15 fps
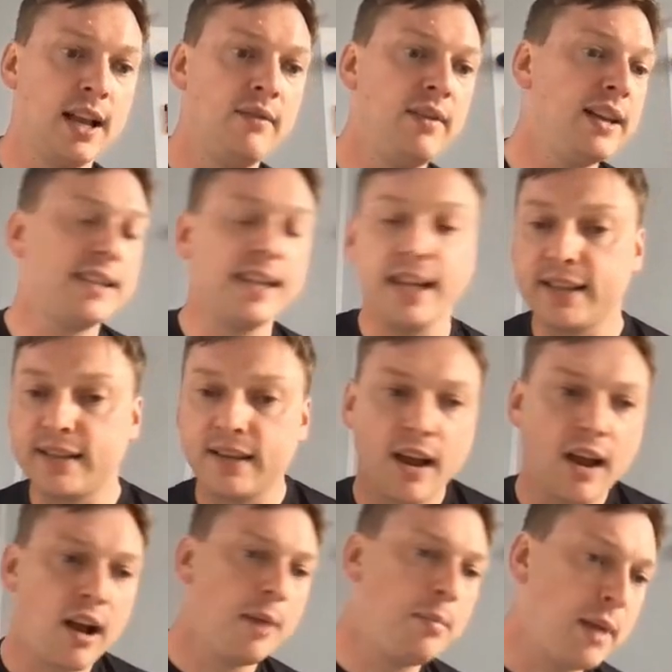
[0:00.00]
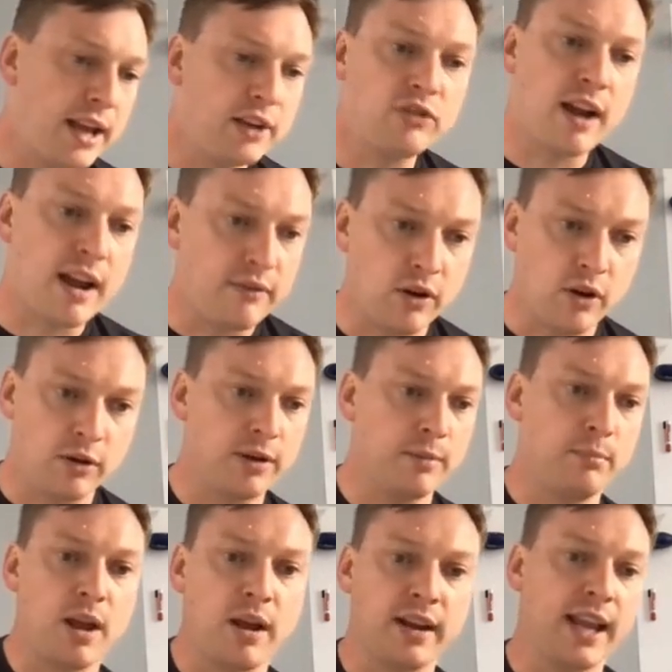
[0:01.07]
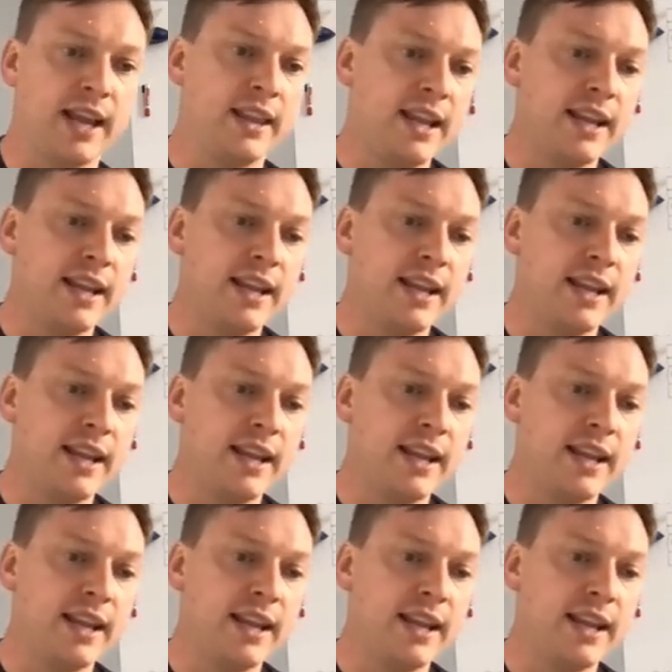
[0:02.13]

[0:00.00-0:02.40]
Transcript: This is Hyperledger Avalon can plug in.